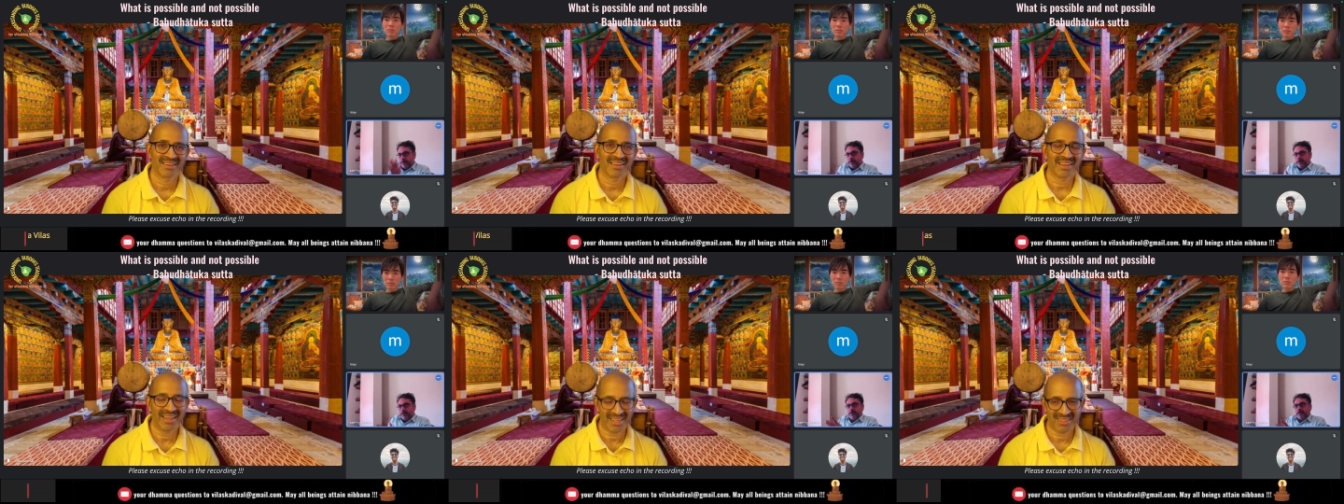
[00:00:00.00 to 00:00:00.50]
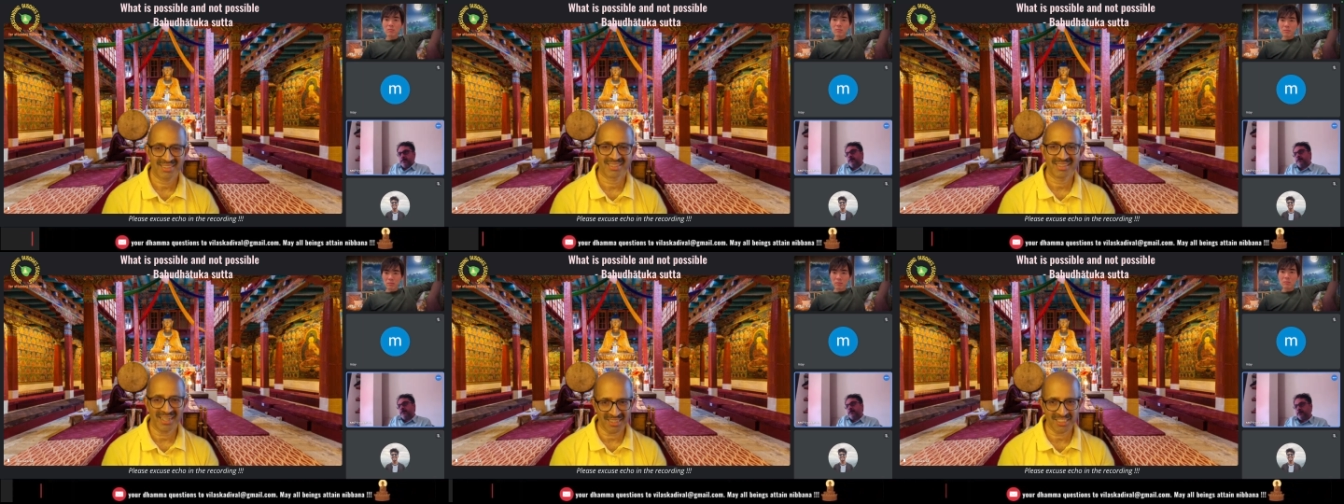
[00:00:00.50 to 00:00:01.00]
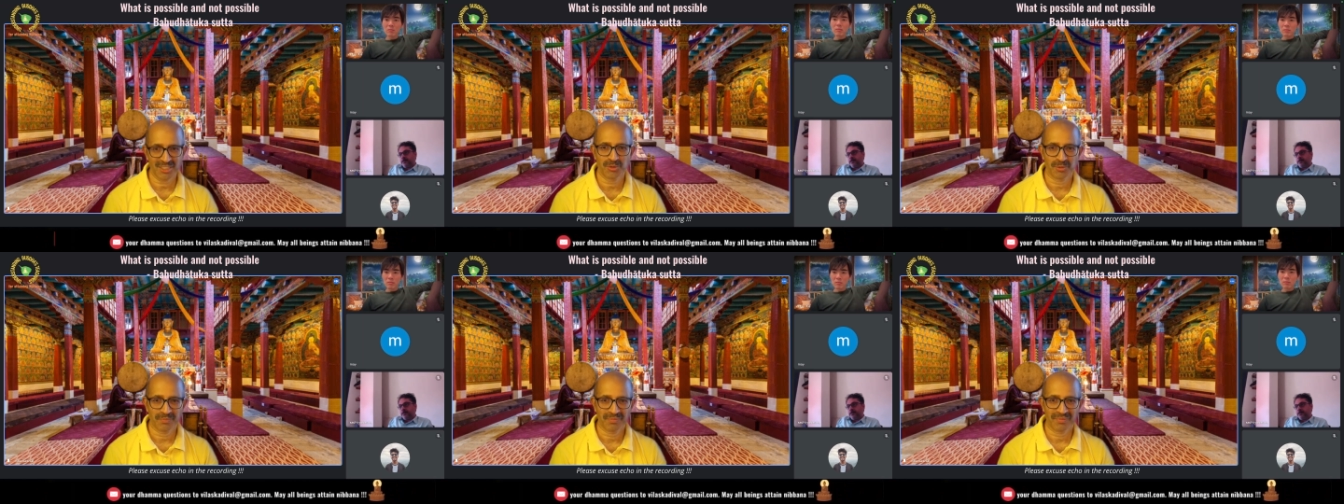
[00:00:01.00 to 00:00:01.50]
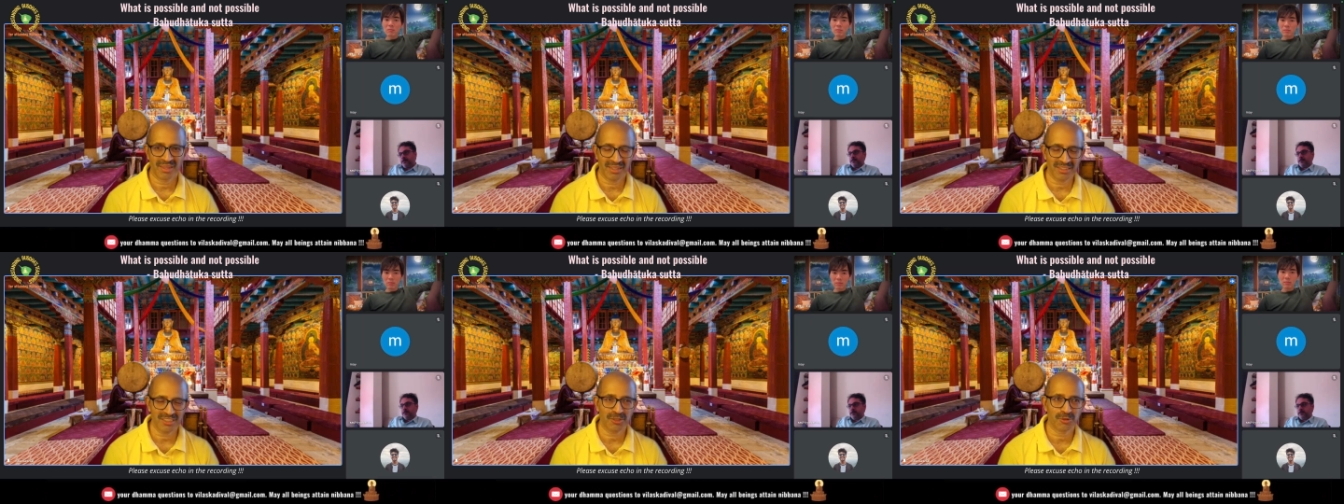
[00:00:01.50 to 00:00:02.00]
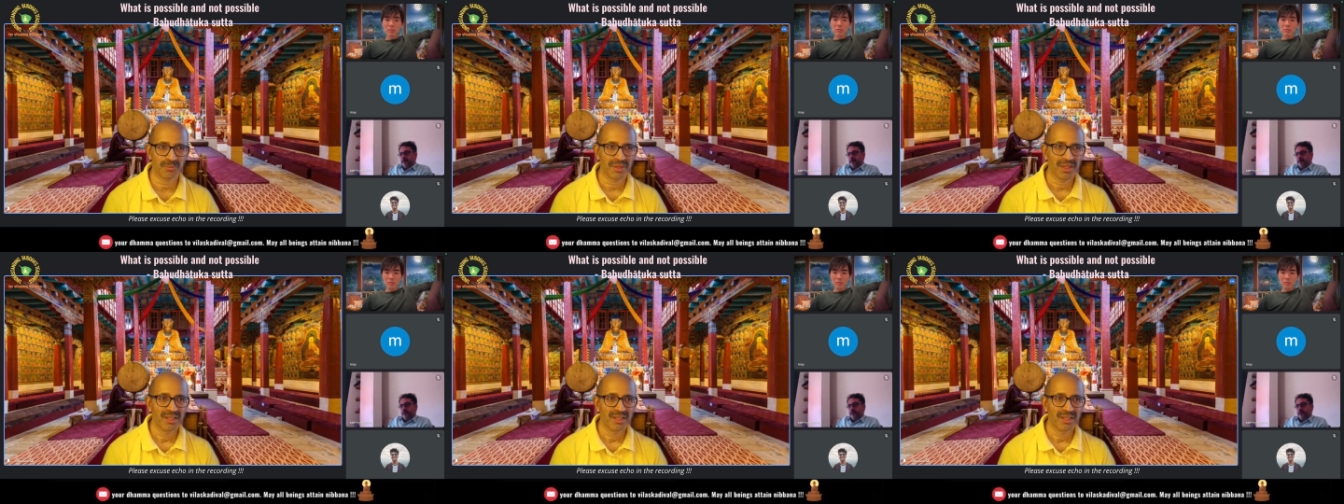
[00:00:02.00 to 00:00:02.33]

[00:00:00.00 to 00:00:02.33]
Yes, that is true. That is true.